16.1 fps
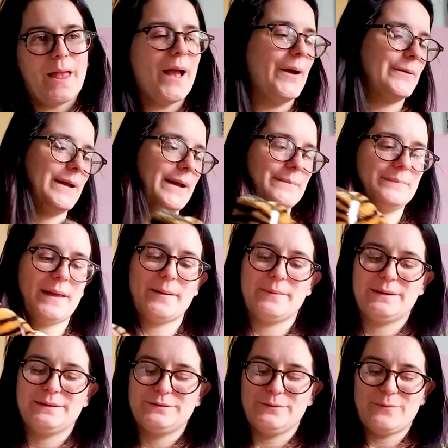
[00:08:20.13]
Okay, I'm
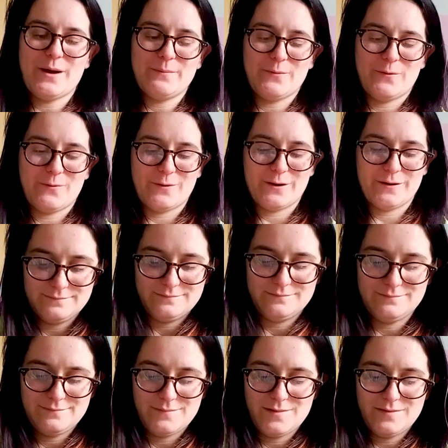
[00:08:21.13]
gonna do one more
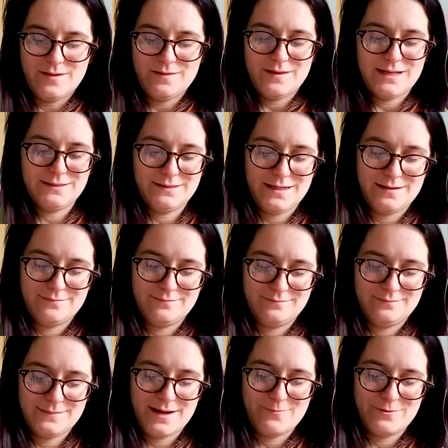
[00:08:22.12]
and then that's it.
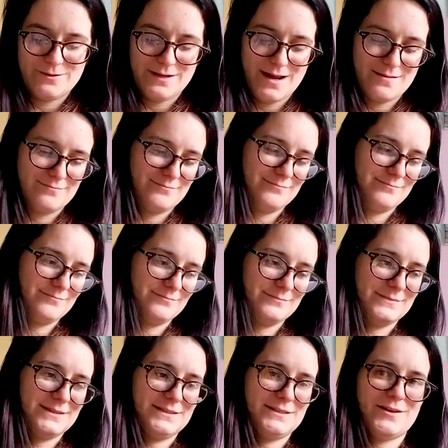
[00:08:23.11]
And then we're done.
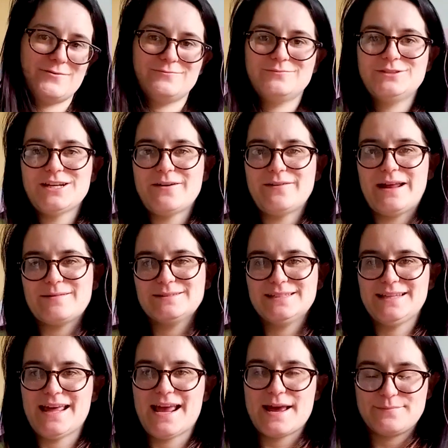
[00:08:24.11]
So shout out
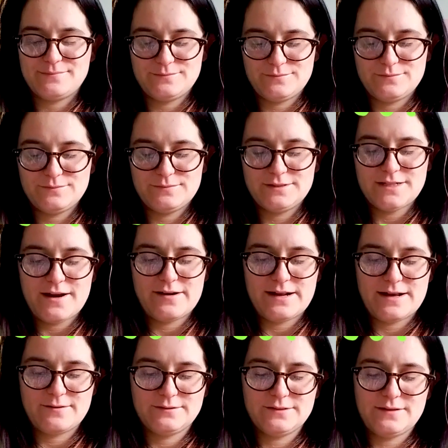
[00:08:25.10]
to that. Shout
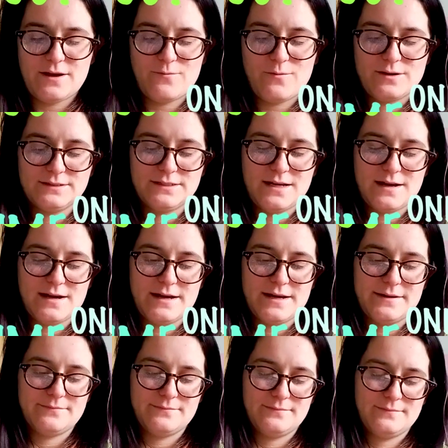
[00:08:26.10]
out to that one
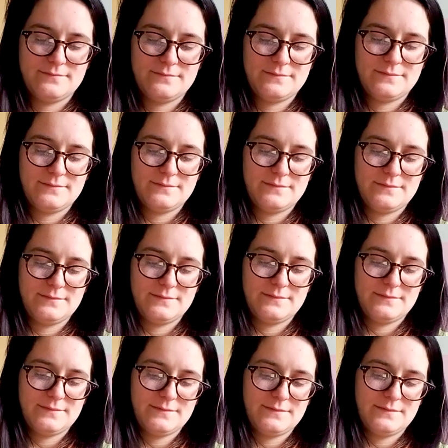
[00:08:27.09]
time
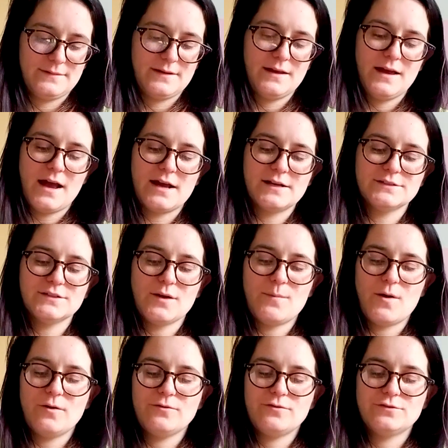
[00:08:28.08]
I saw
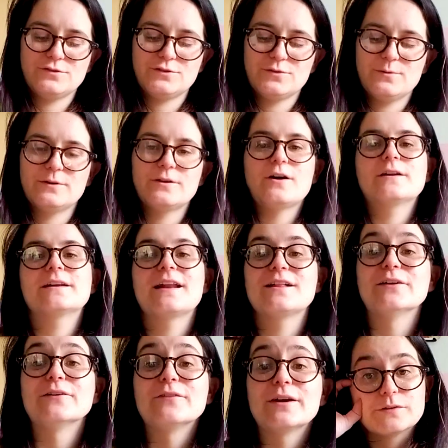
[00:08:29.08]
Martha Stewart on an
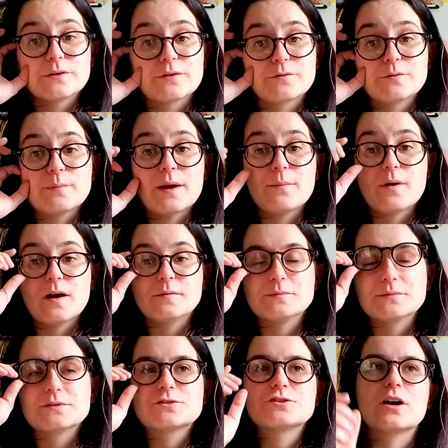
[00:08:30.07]
elevator through my
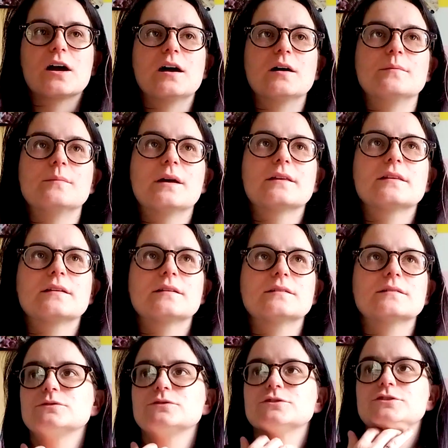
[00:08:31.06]
mom's job. I think
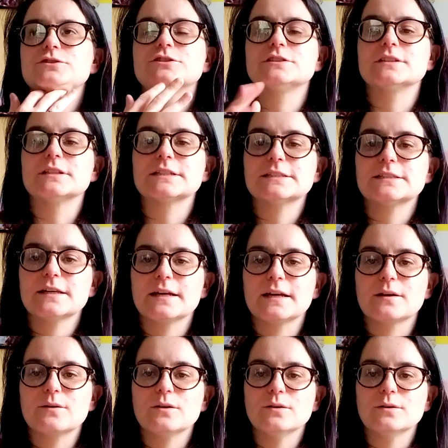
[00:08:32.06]
she did this
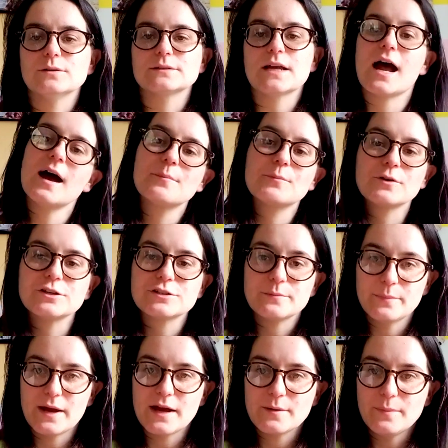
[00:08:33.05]
thing called Operation
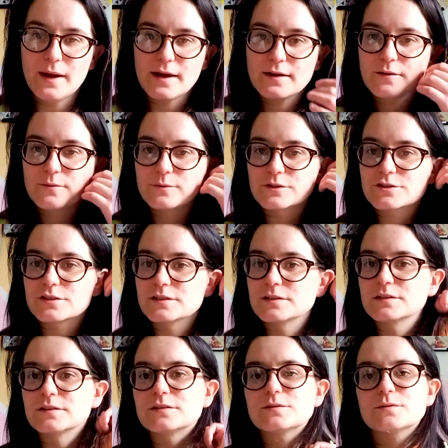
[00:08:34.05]
Backpack, which
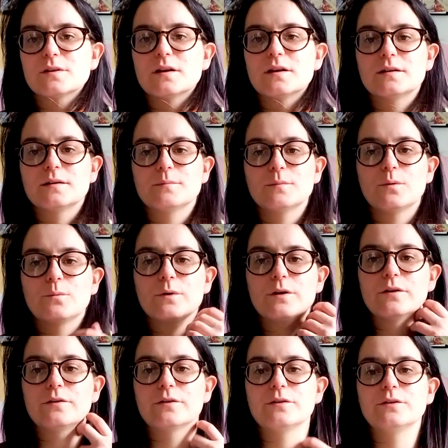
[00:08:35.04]
is
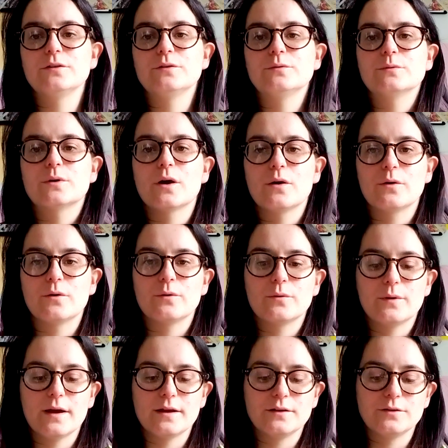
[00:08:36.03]
where you
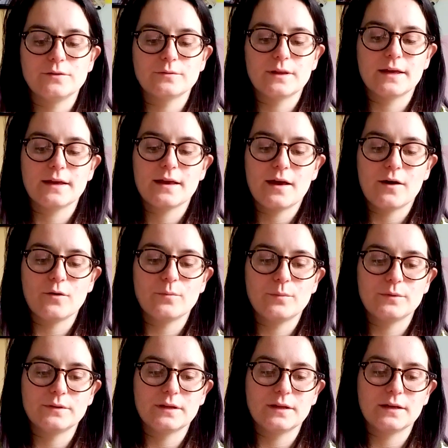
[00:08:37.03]
go and you like help
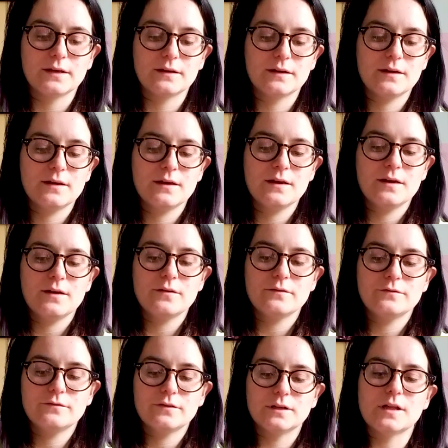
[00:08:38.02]
and like
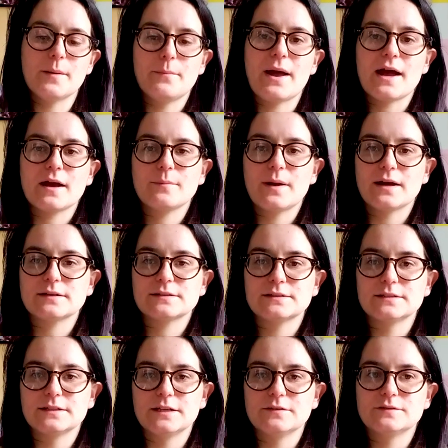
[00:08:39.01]
fill up backpacks
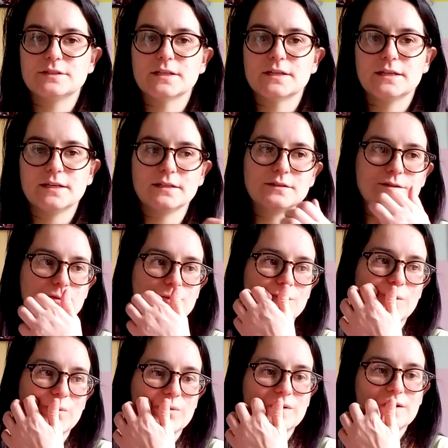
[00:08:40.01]
to give to kids who
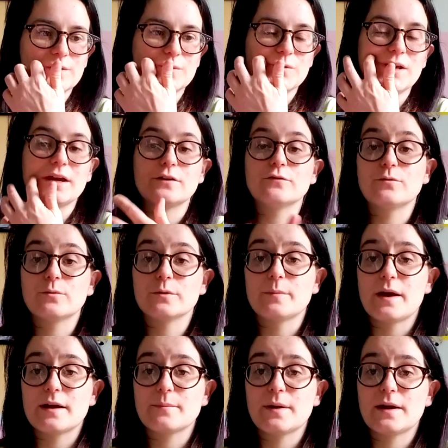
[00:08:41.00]
can't afford
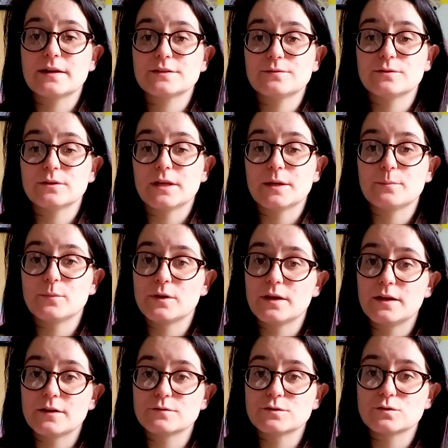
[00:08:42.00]
backpacks for like
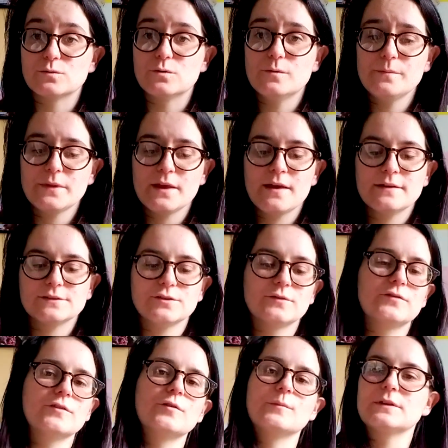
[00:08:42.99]
beginning of school. So
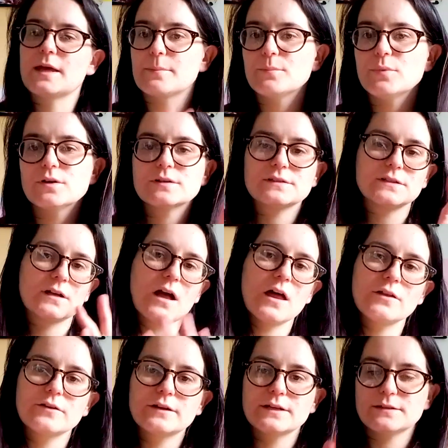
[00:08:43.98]
you fill them with like books and
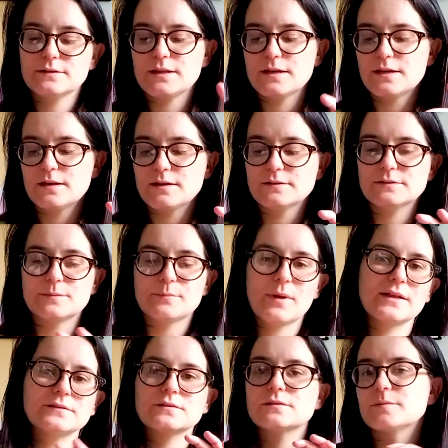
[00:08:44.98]
coloring things and
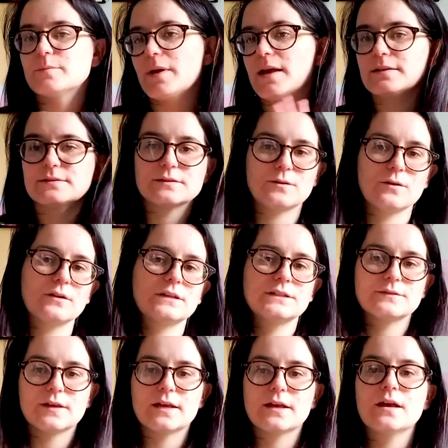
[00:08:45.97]
pencils and pens and all
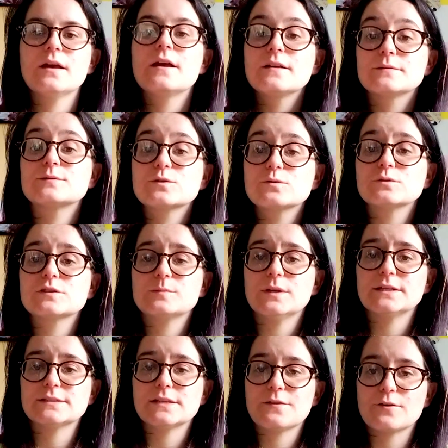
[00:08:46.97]
these like school
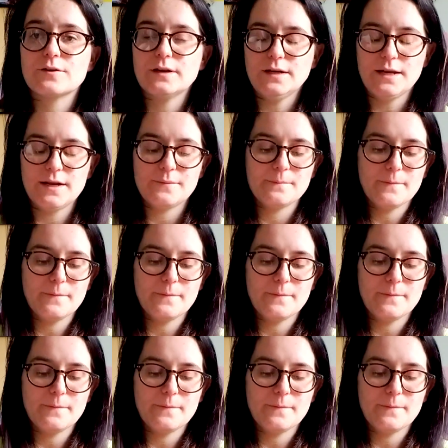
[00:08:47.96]
supplies that they're gonna need.